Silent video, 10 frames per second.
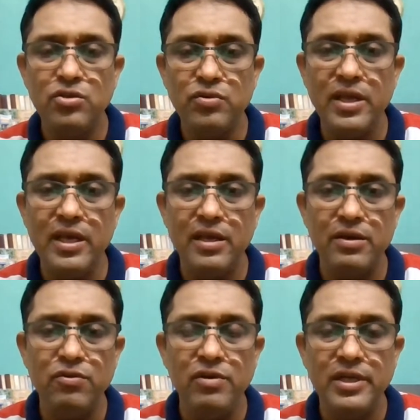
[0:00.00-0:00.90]
today
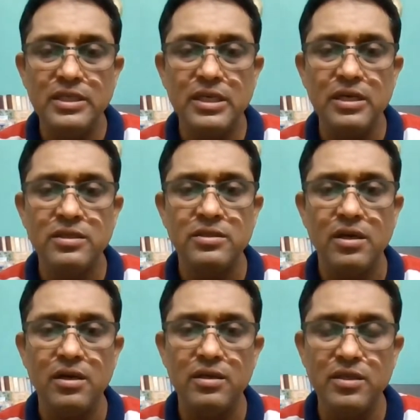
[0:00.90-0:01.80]
we'll discuss
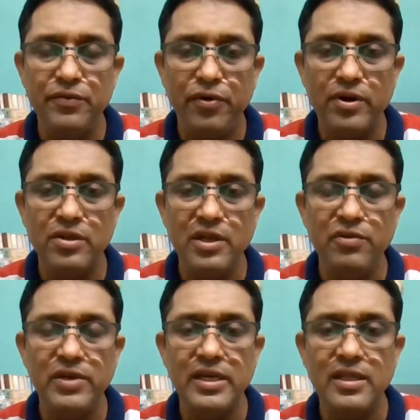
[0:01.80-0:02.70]
the further unit,